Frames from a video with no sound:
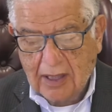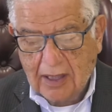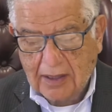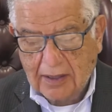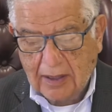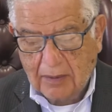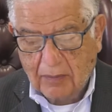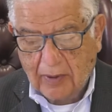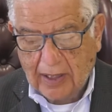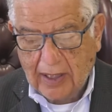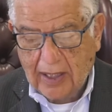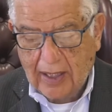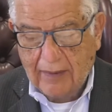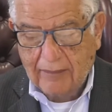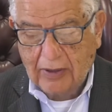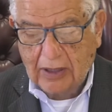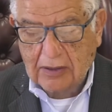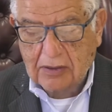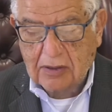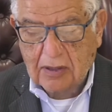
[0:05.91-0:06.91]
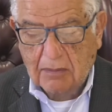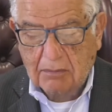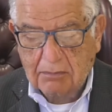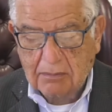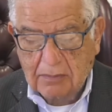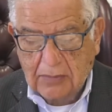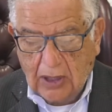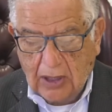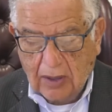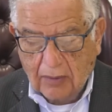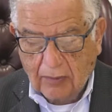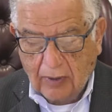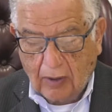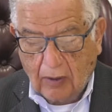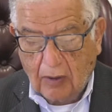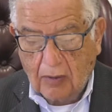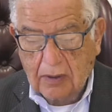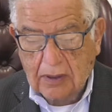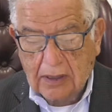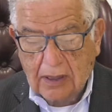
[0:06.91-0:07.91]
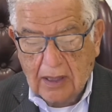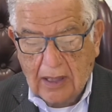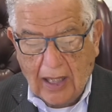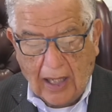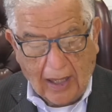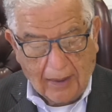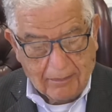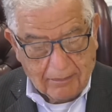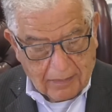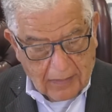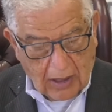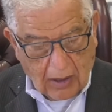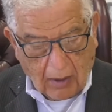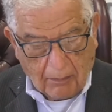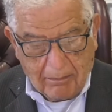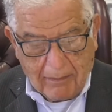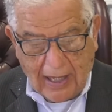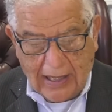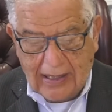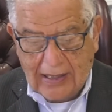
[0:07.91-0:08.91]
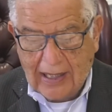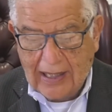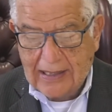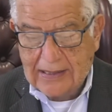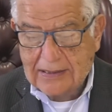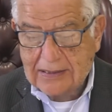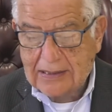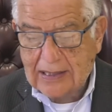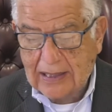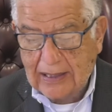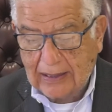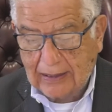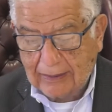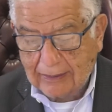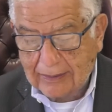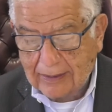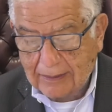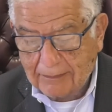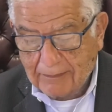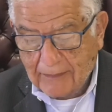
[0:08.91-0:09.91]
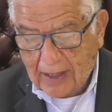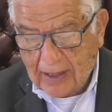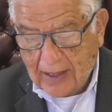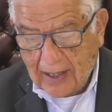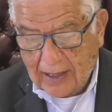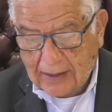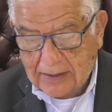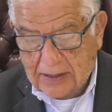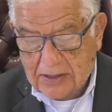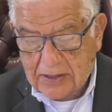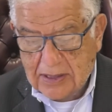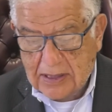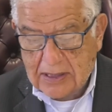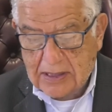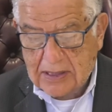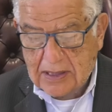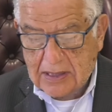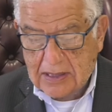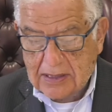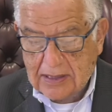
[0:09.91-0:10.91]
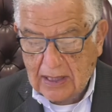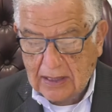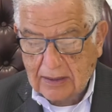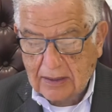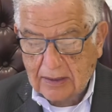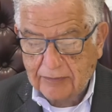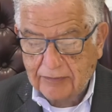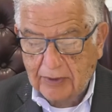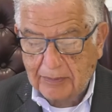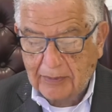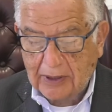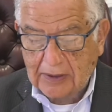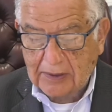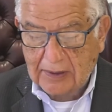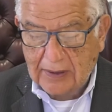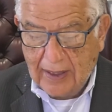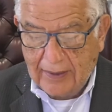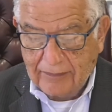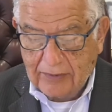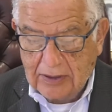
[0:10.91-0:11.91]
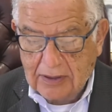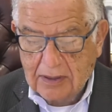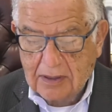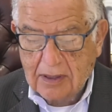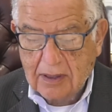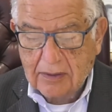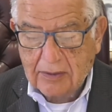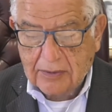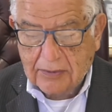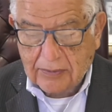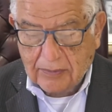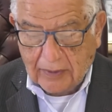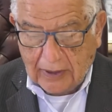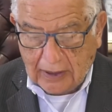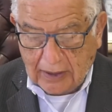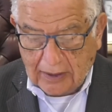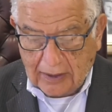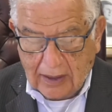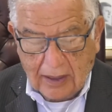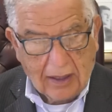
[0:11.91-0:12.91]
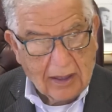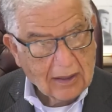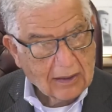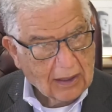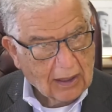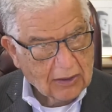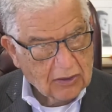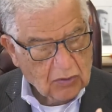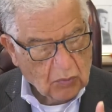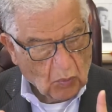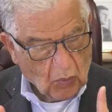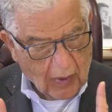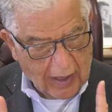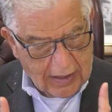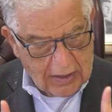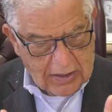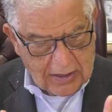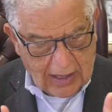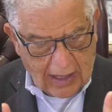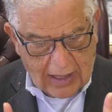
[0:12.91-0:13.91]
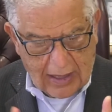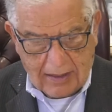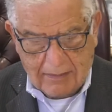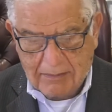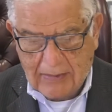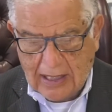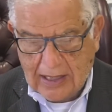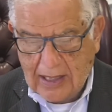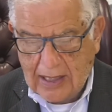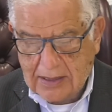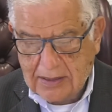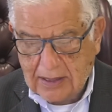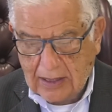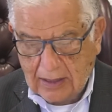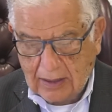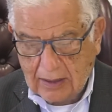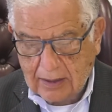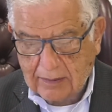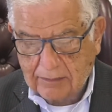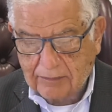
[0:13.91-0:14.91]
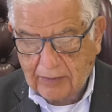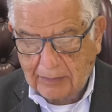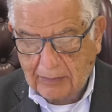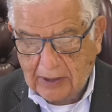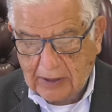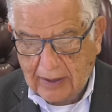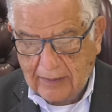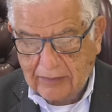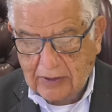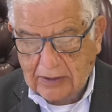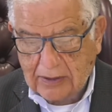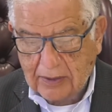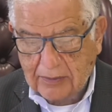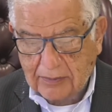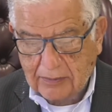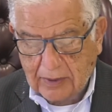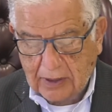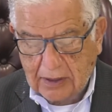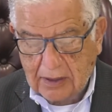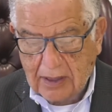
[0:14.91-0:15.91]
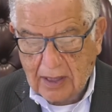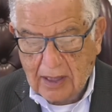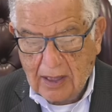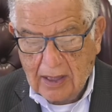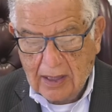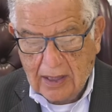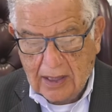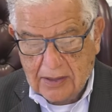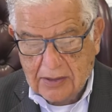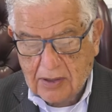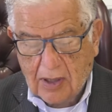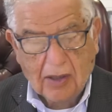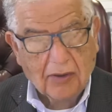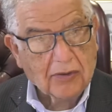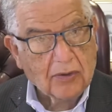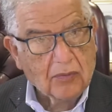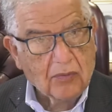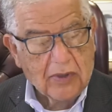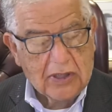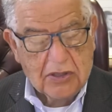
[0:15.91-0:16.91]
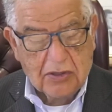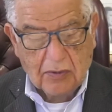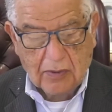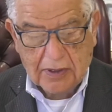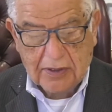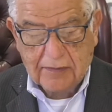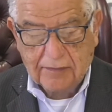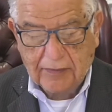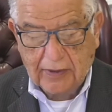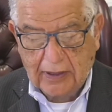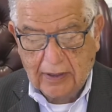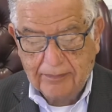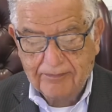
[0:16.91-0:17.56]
that we're having tomorrow, May 18th, at the Citizen Center from 11 to 3. That's Wednesday, May 18th, from 11 to 3. It's called the Resource Fair,